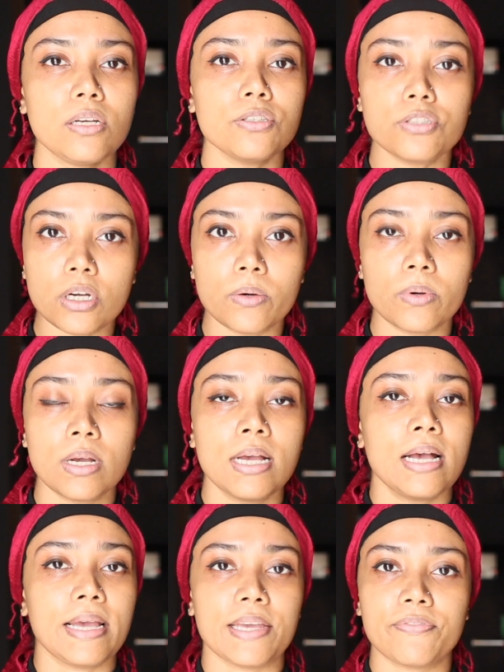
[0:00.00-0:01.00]
So
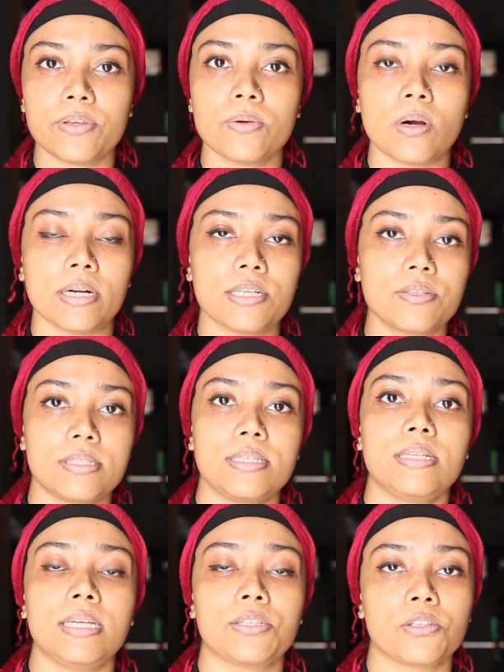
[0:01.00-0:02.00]
if you are
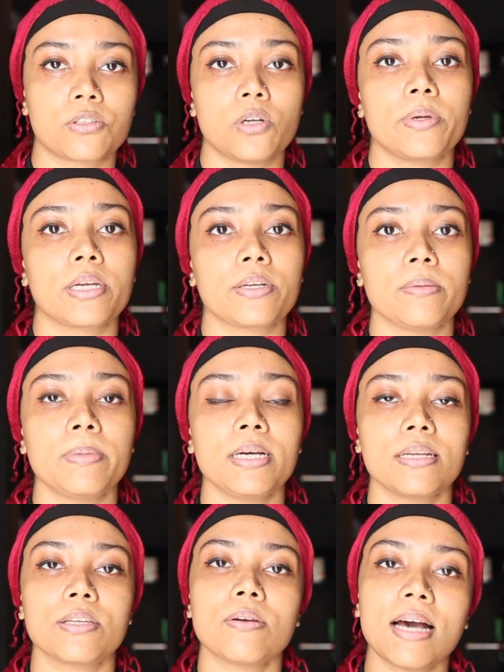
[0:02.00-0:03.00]
interested in growing a good
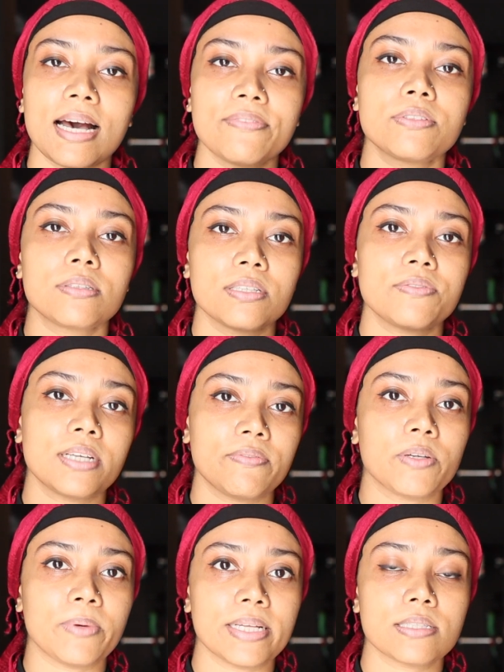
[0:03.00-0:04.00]
butt, you have to lift
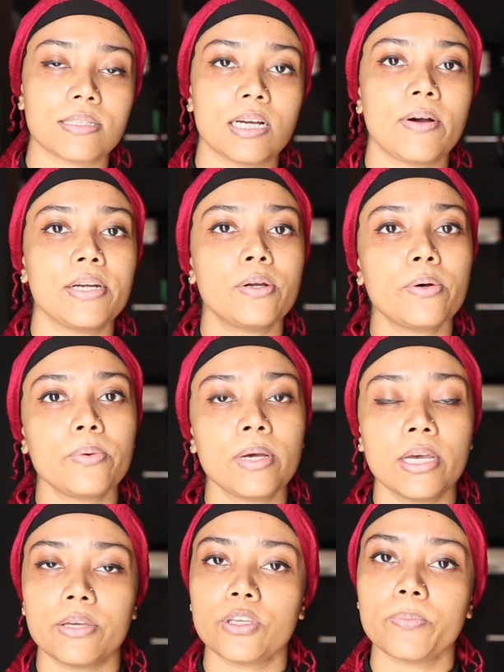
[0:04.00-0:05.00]
heavy weights. Now I know
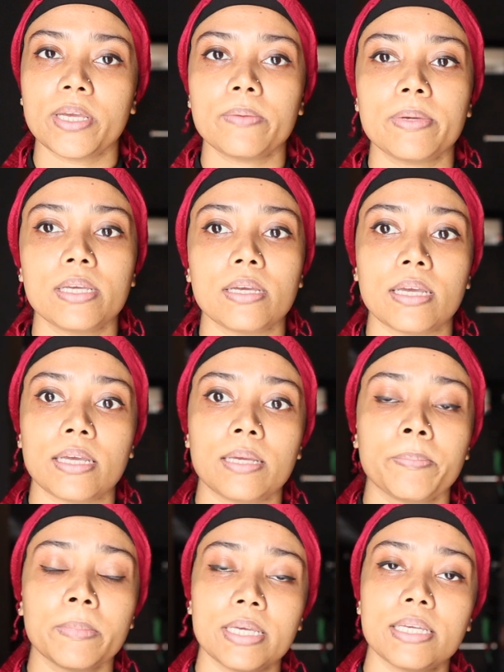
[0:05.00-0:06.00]
you may be
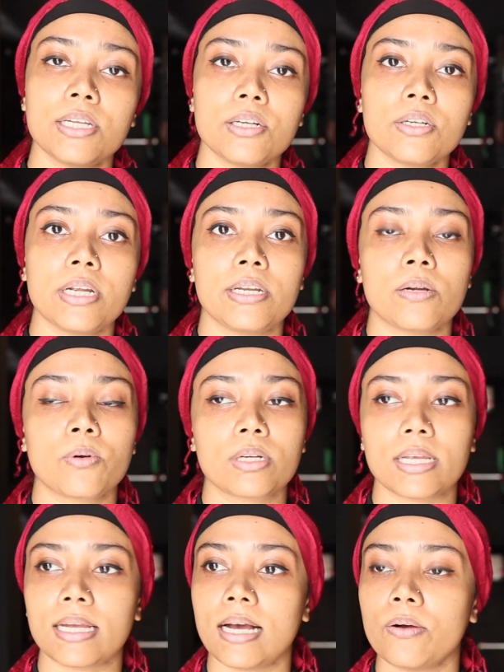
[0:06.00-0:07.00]
a beginner and you're
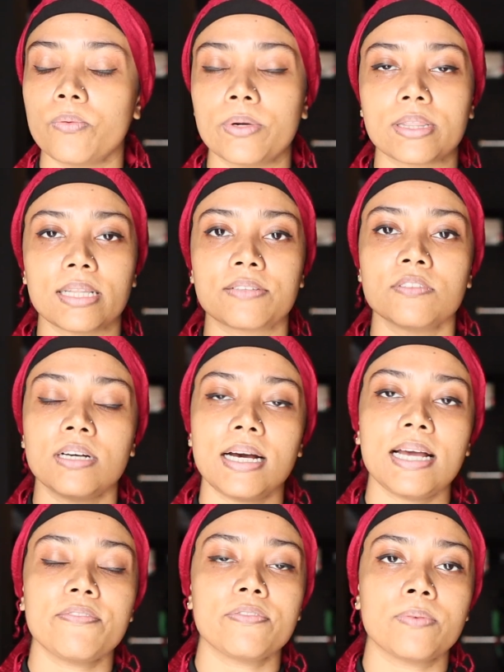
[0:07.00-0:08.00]
working out with like
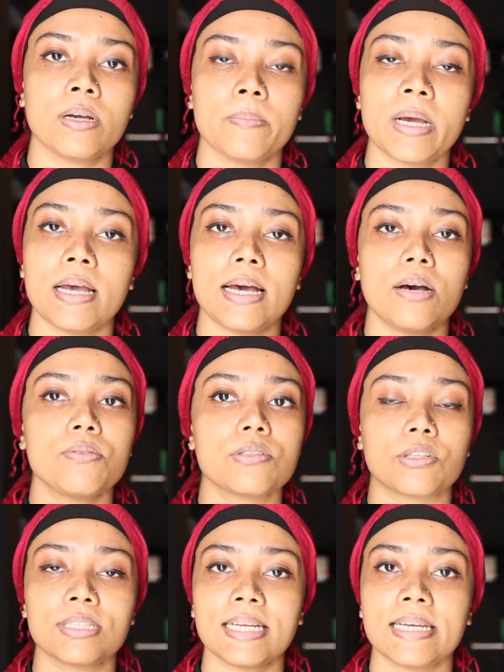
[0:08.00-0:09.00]
5
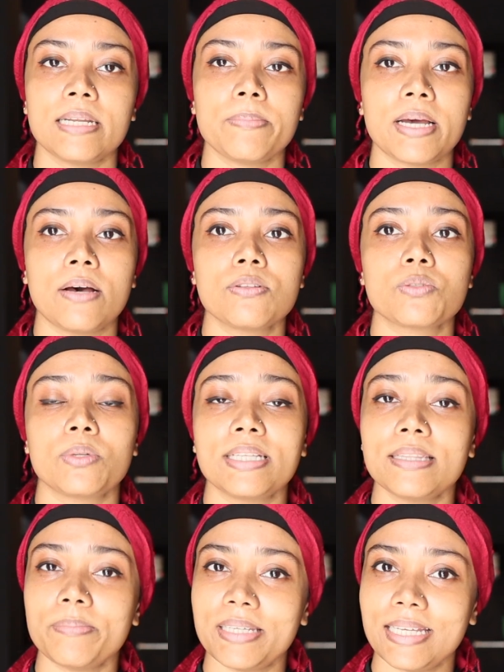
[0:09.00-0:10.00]
pounds or 10 pounds. Well,
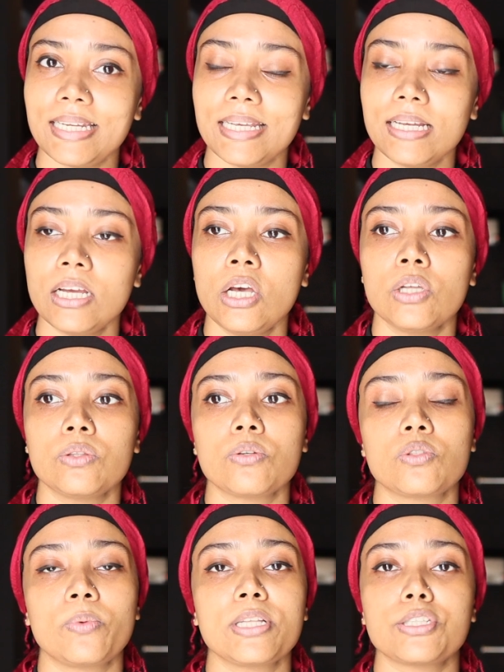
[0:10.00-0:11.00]
in the beginning,
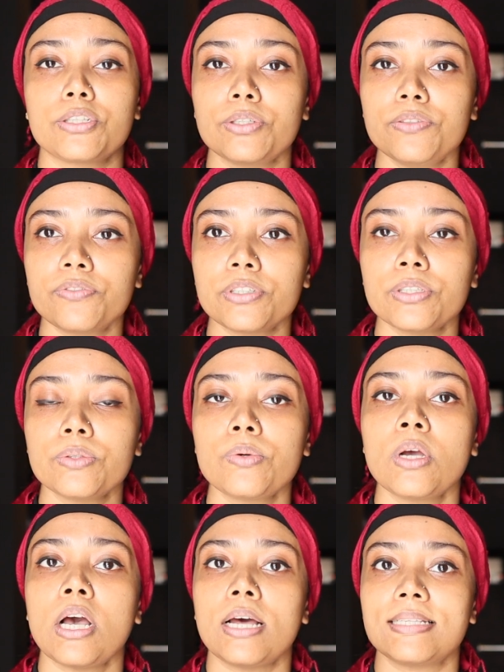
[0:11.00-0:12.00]
those weights are good for you
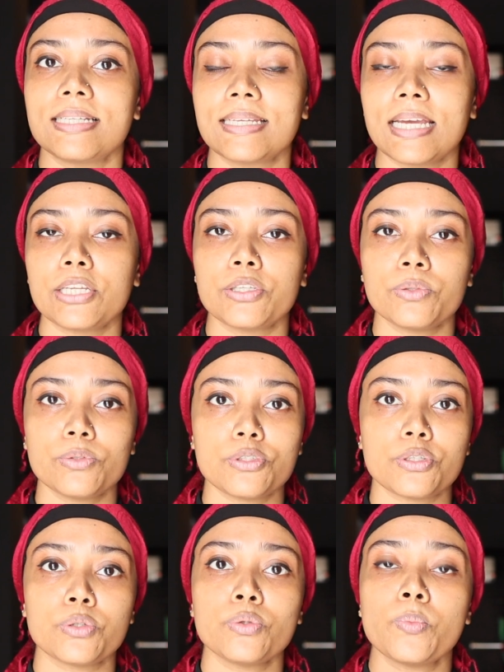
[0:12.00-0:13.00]
to get
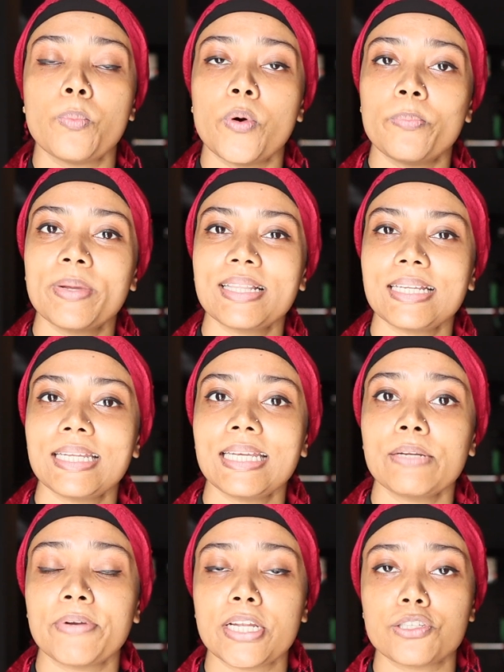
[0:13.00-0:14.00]
used to
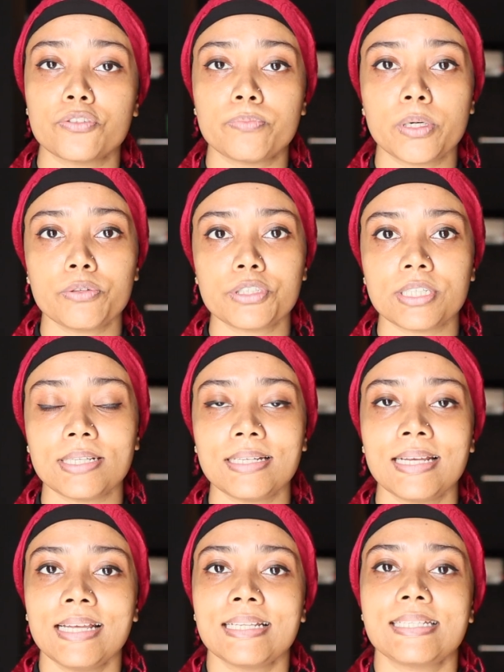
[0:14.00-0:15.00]
mobility, range of
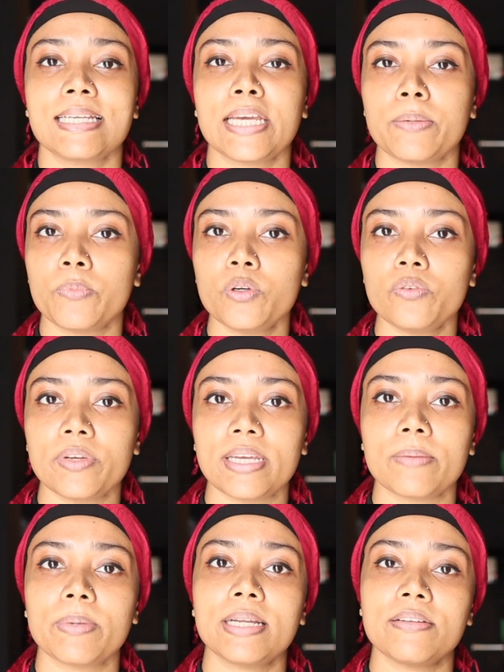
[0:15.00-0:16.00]
motion, to get
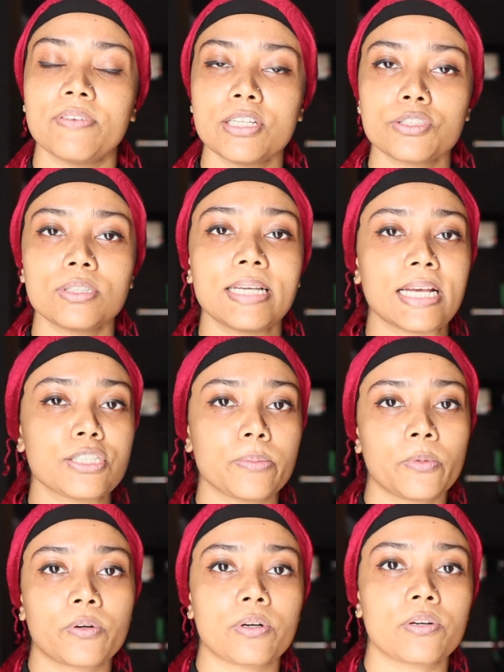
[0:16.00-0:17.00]
moving. But eventually as you
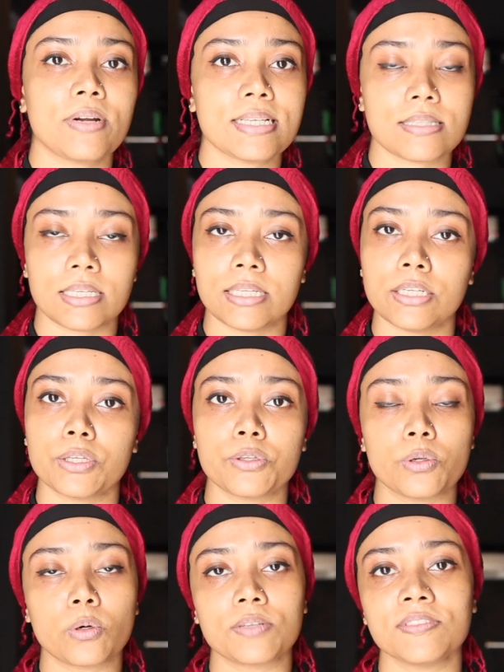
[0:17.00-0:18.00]
progress in
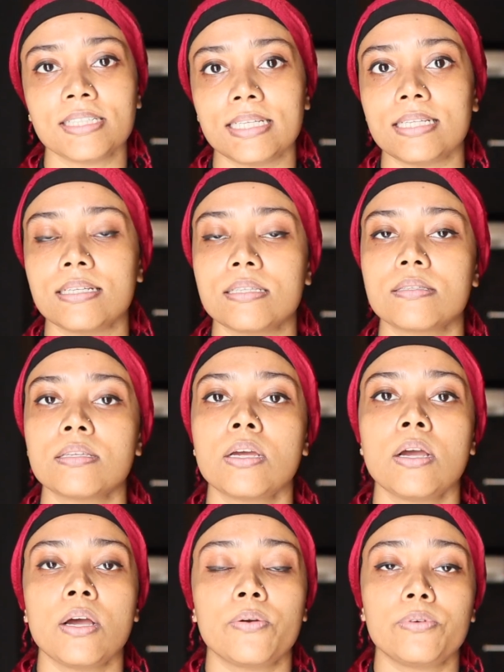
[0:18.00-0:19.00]
your fitness
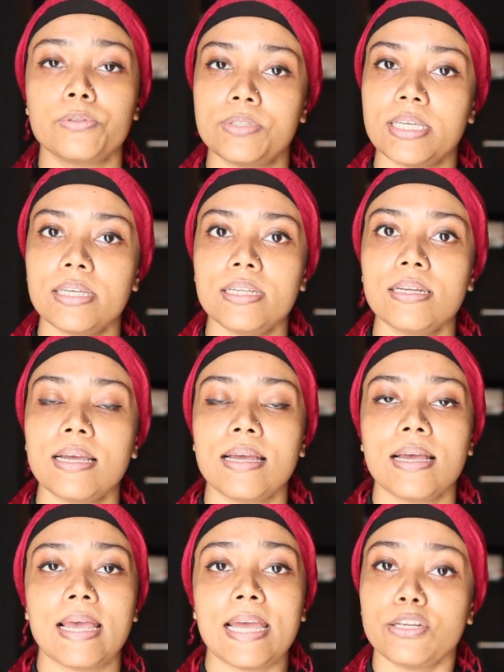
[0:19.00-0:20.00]
routine
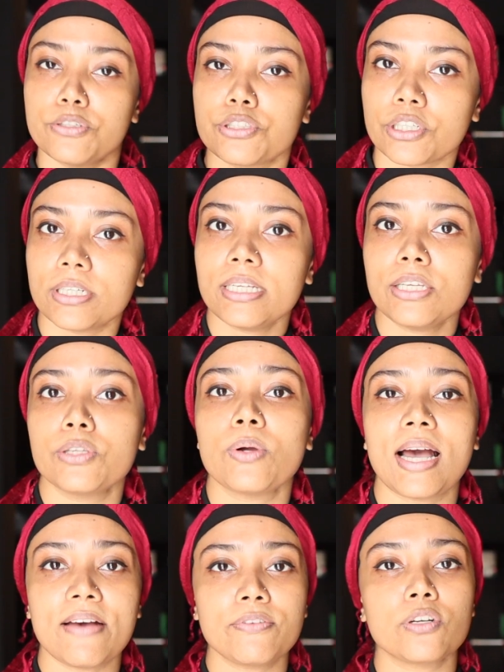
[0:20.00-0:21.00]
and your journey, you
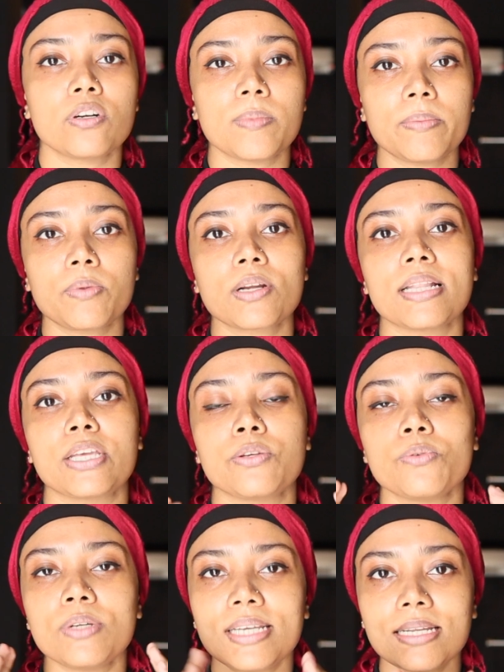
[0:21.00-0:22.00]
have to remember that
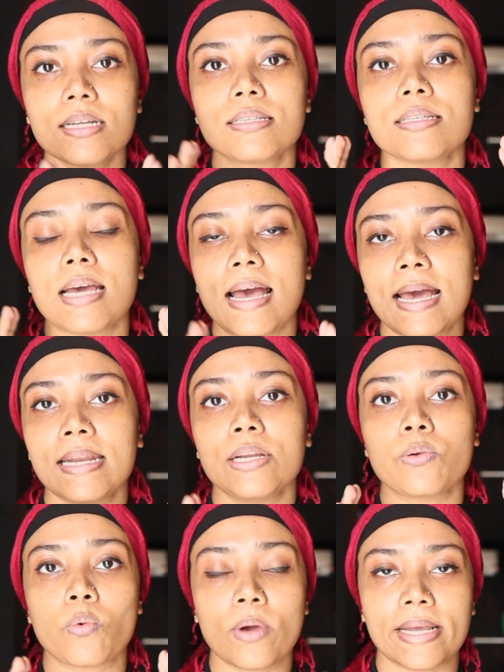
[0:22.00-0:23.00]
you need to add
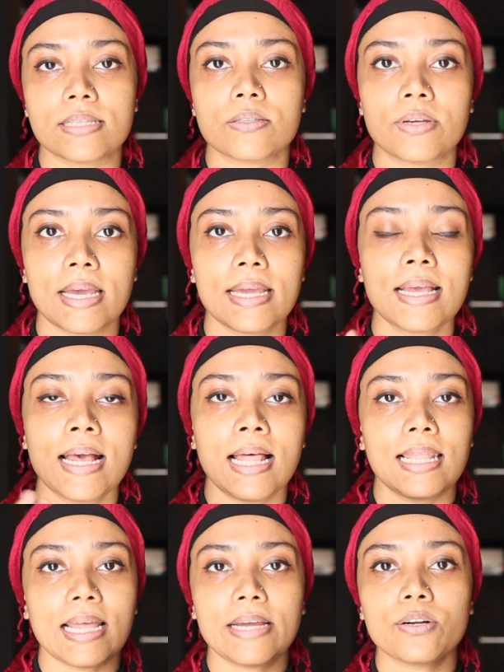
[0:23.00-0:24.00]
in weights, okay?
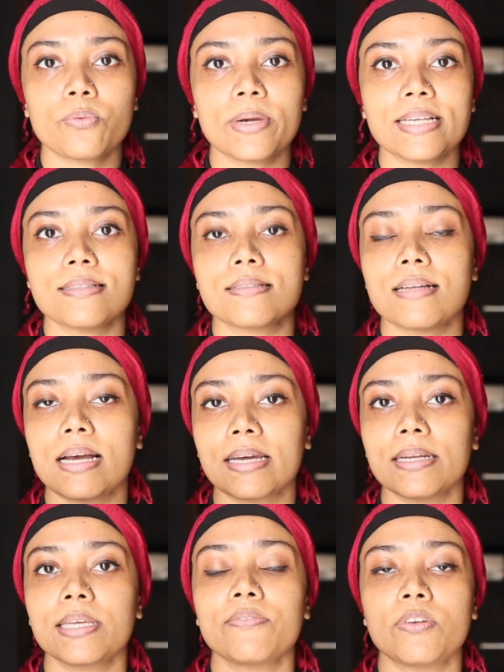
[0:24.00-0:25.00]
Lighter weights is not
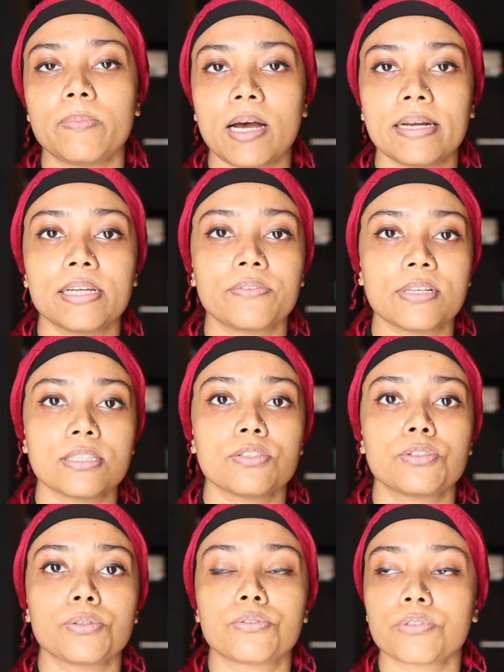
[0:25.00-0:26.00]
gonna give your body a reason
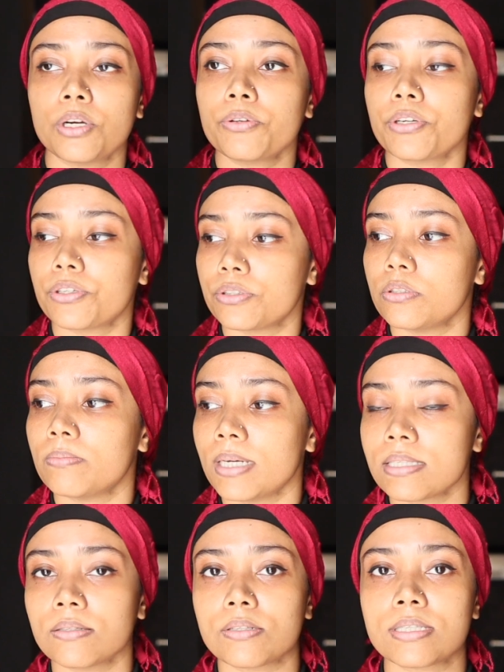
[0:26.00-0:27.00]
to grow your glute
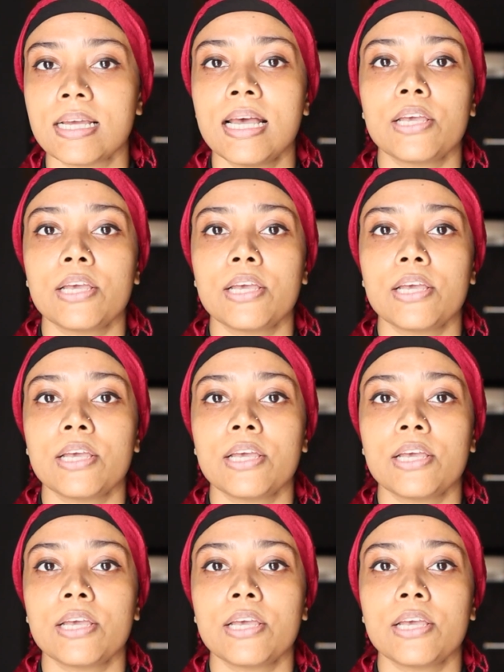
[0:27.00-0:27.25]
muscles.